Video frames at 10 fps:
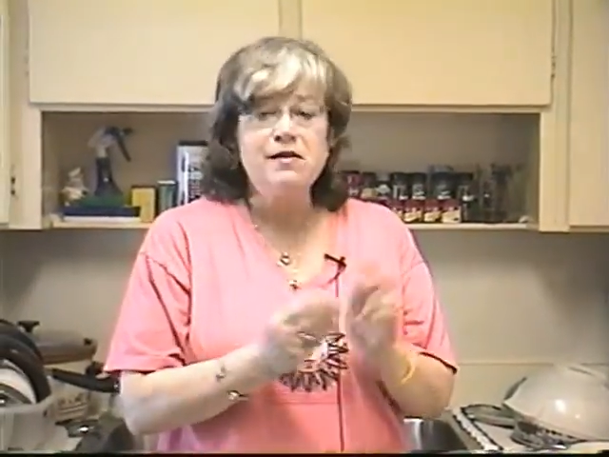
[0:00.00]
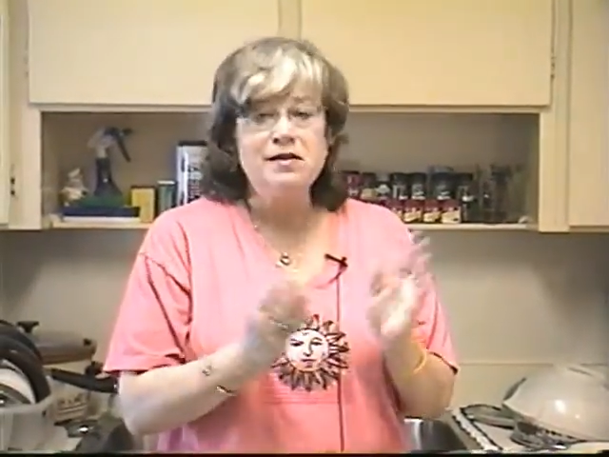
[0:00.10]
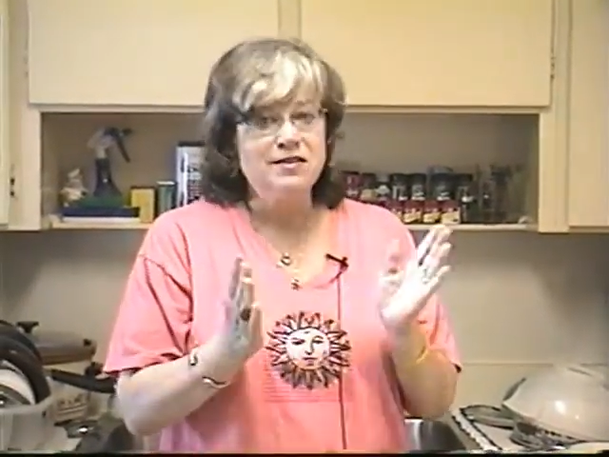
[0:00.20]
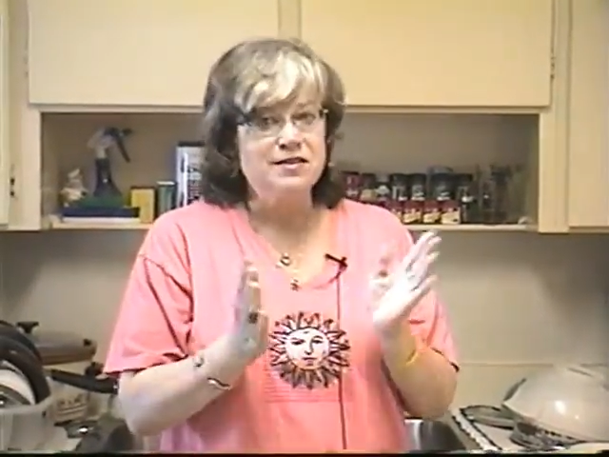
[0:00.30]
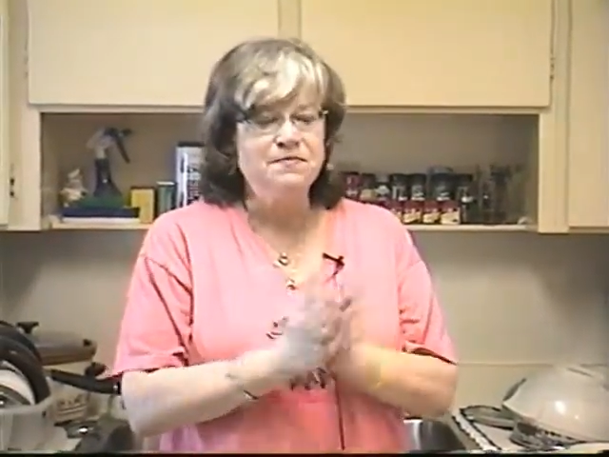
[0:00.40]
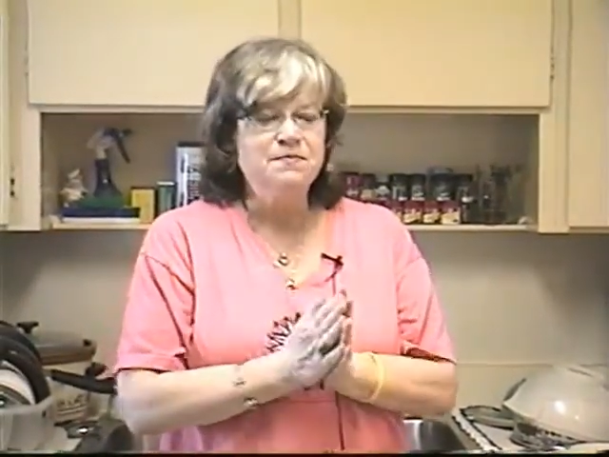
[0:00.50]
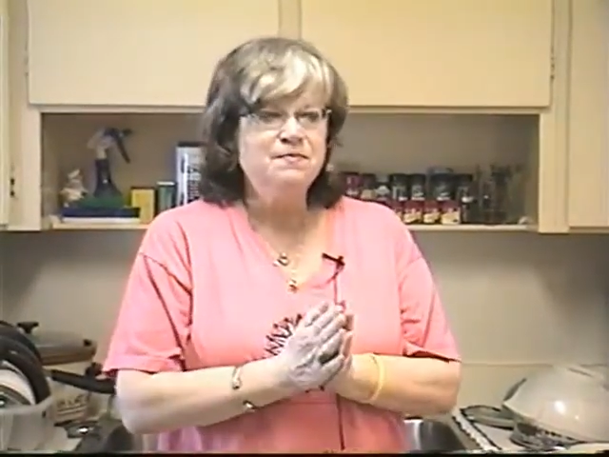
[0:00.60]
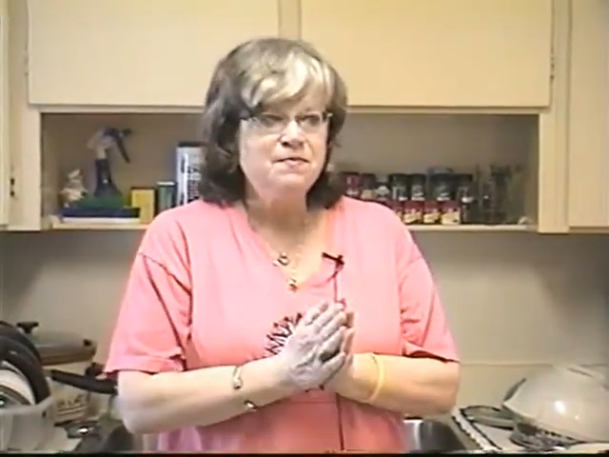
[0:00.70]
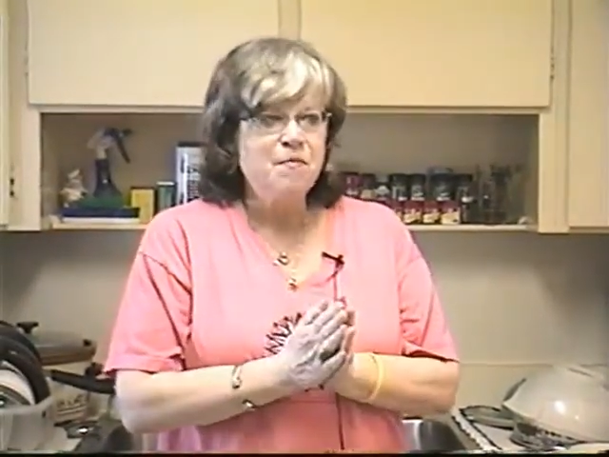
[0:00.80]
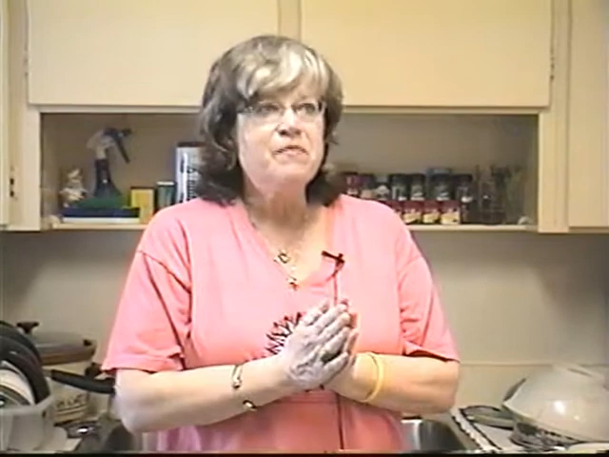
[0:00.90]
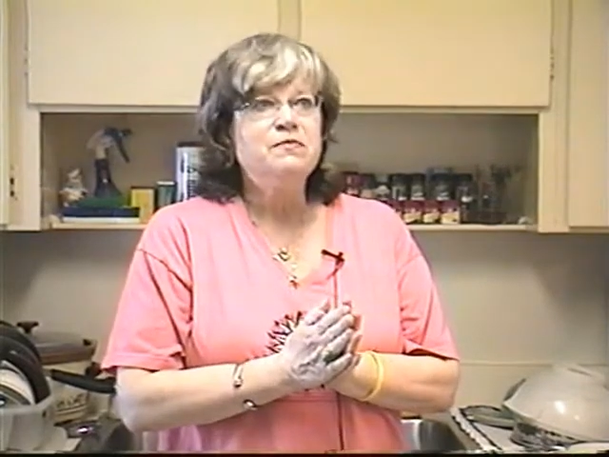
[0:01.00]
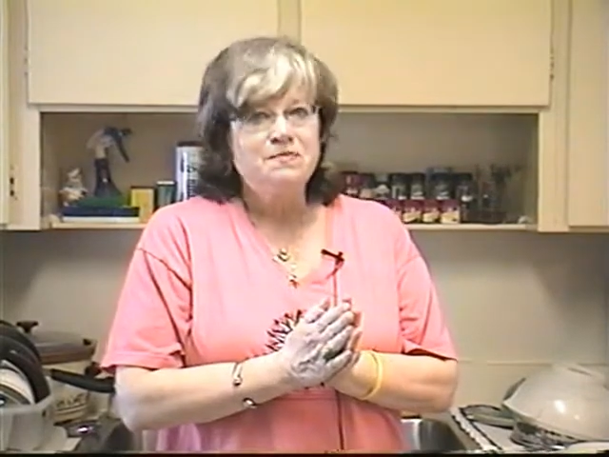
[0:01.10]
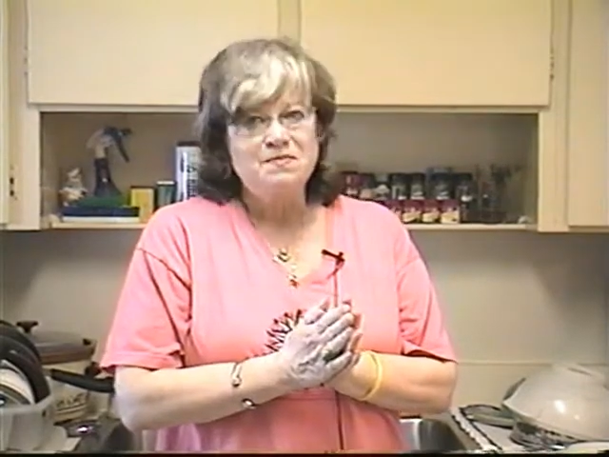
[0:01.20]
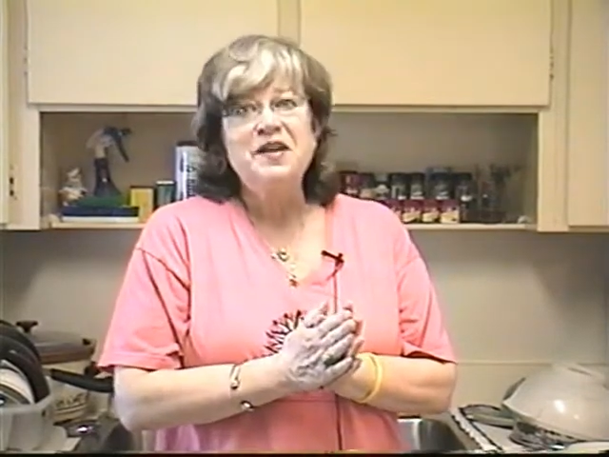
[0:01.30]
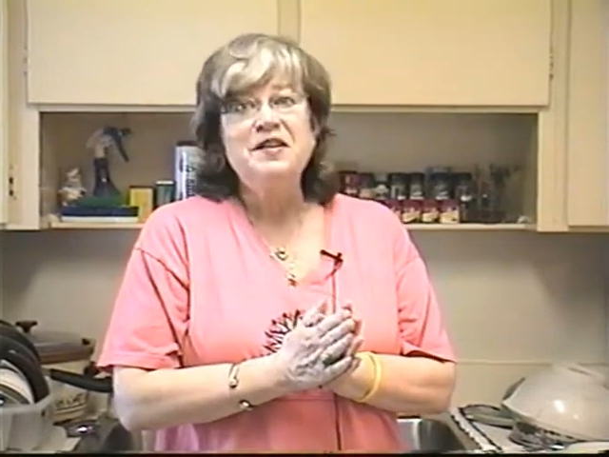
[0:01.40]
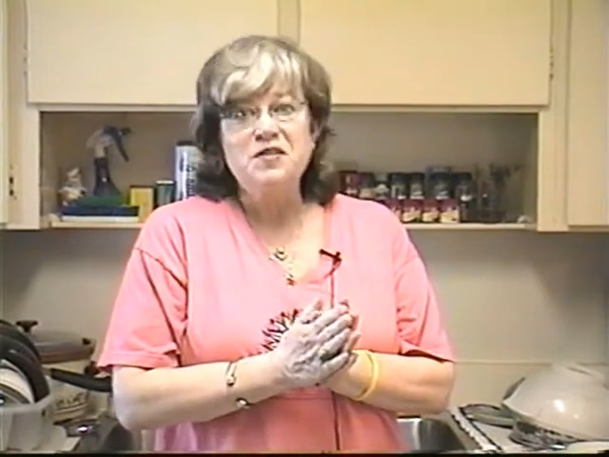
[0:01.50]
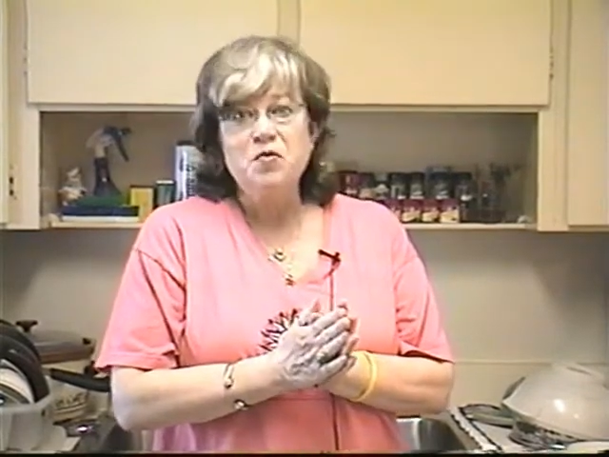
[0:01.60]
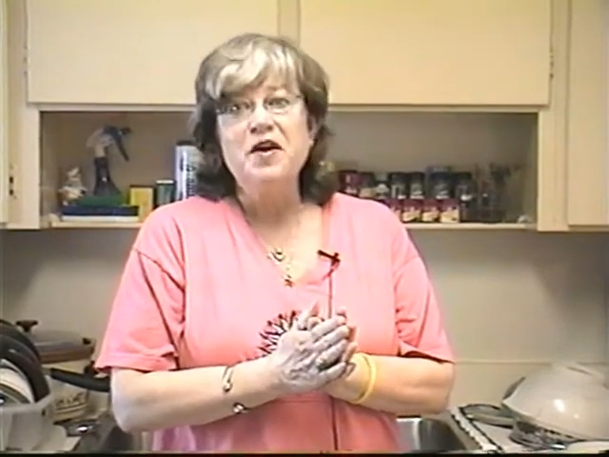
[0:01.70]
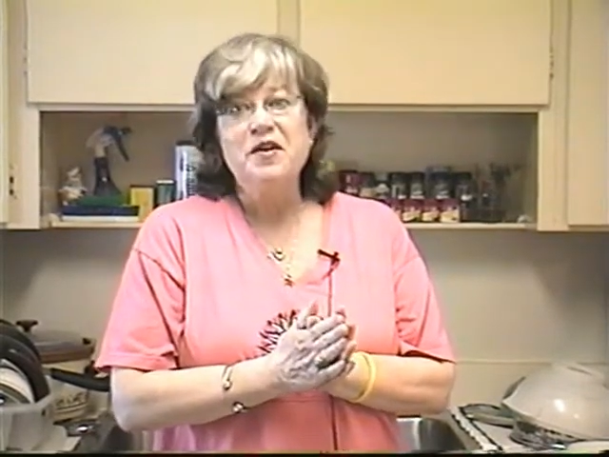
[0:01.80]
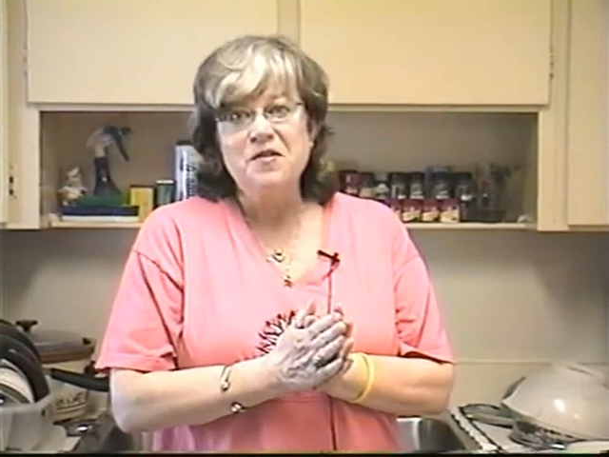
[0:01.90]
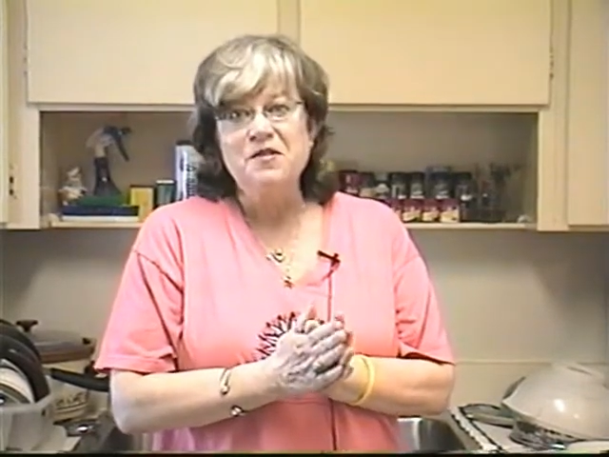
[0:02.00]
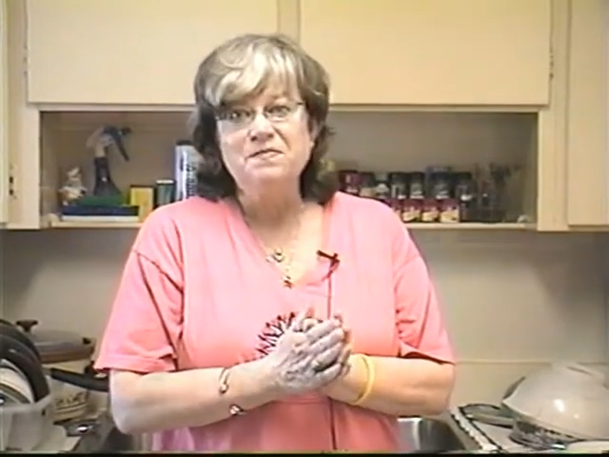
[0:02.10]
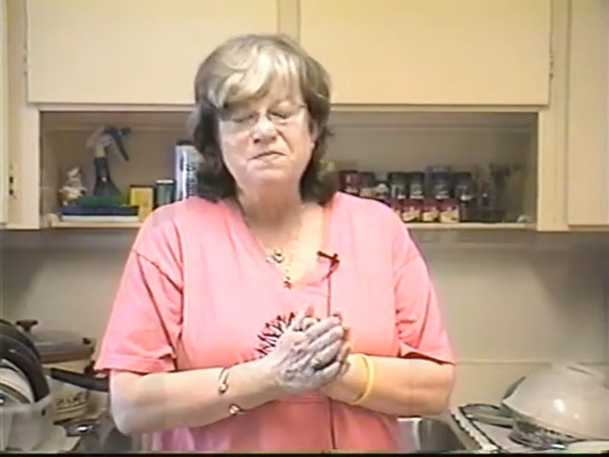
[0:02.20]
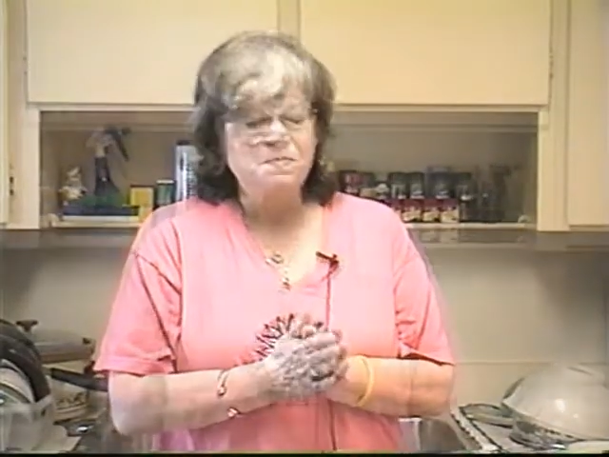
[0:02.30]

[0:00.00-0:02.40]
It's quite good.